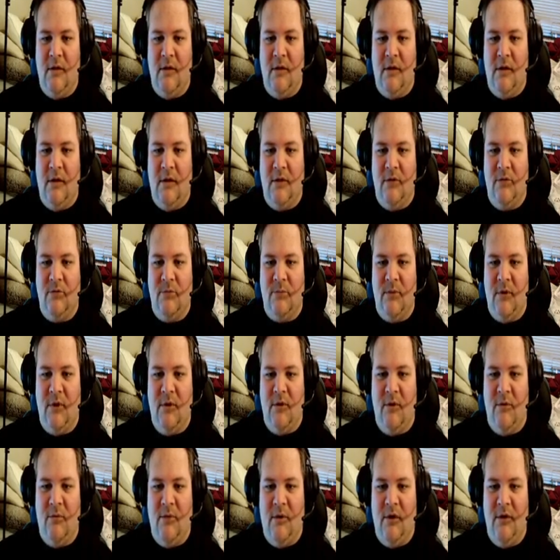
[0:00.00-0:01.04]
Then as we
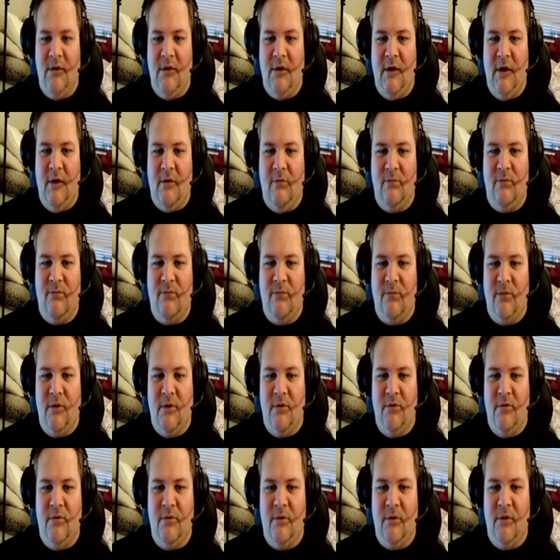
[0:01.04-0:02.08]
go on down
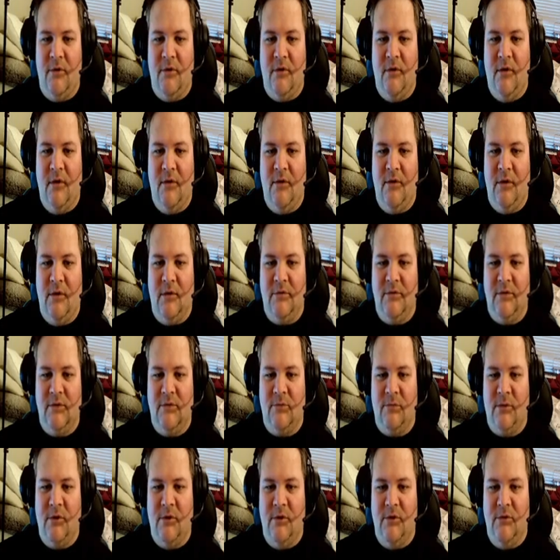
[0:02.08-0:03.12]
further, this
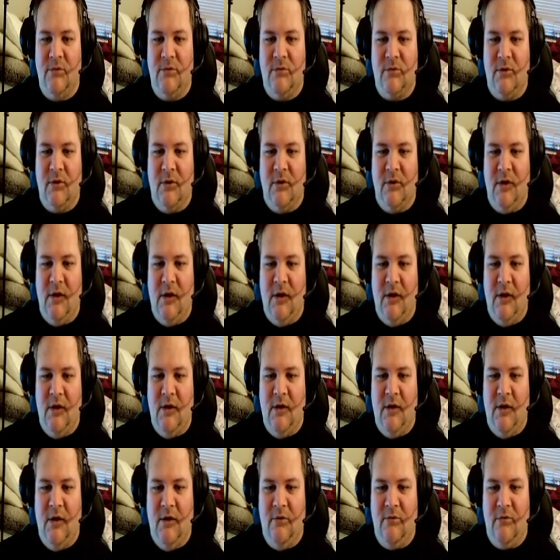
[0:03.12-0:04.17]
is where you start getting
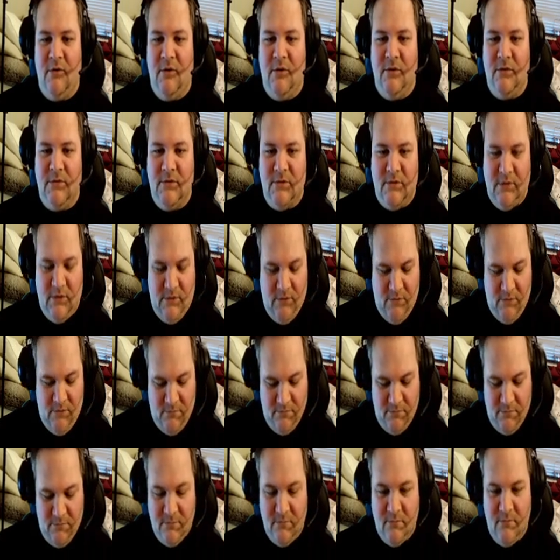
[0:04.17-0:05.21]
dangerous. So
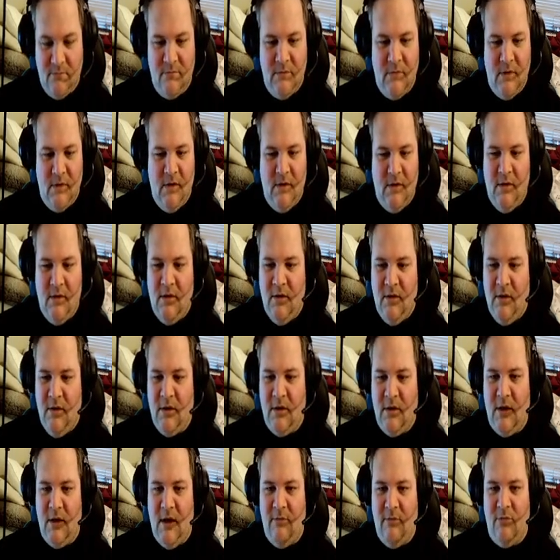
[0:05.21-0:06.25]

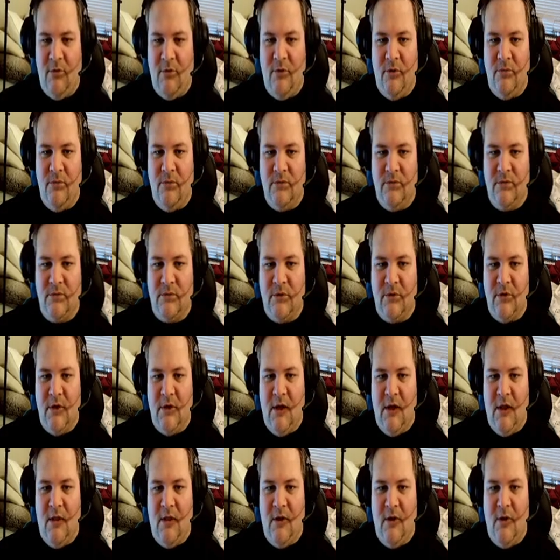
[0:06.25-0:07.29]
cave rodents are
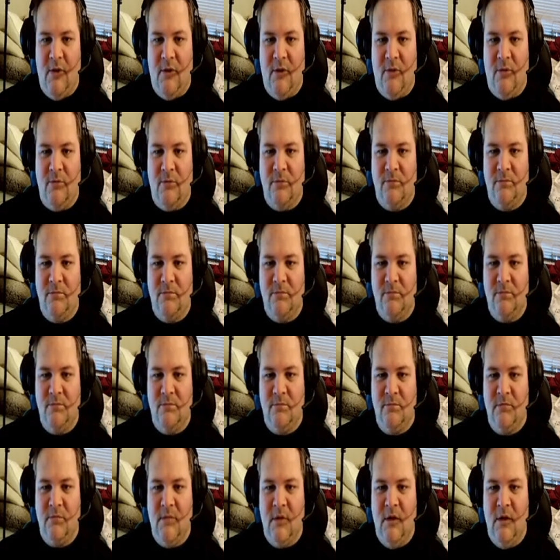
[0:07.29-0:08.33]
yellow.
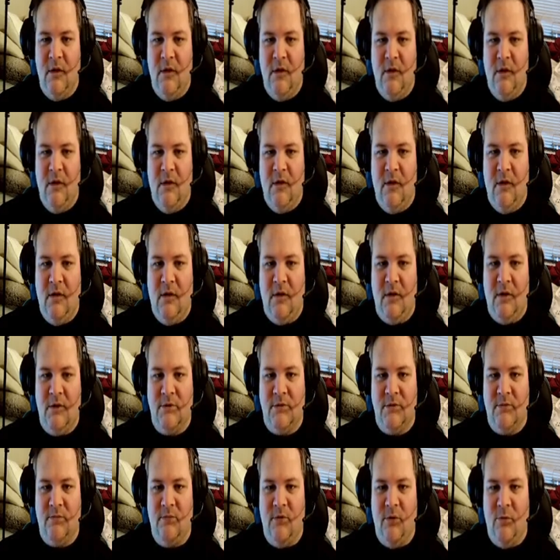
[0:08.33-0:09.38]

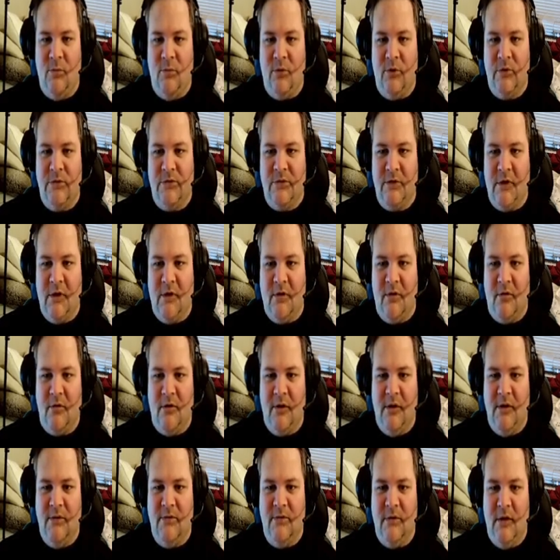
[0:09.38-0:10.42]
There's a few more
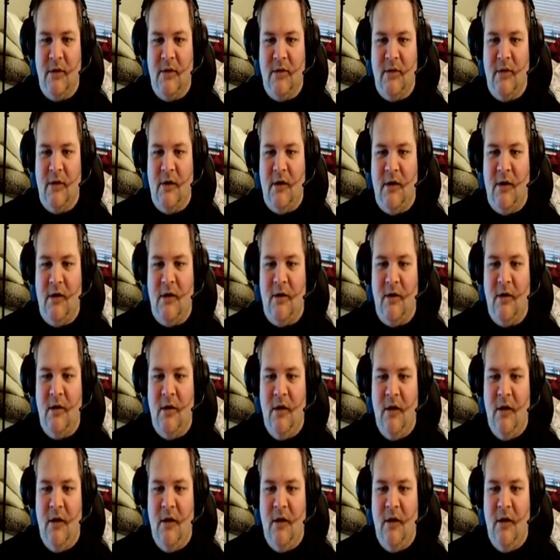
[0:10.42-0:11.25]
skitterlings in there.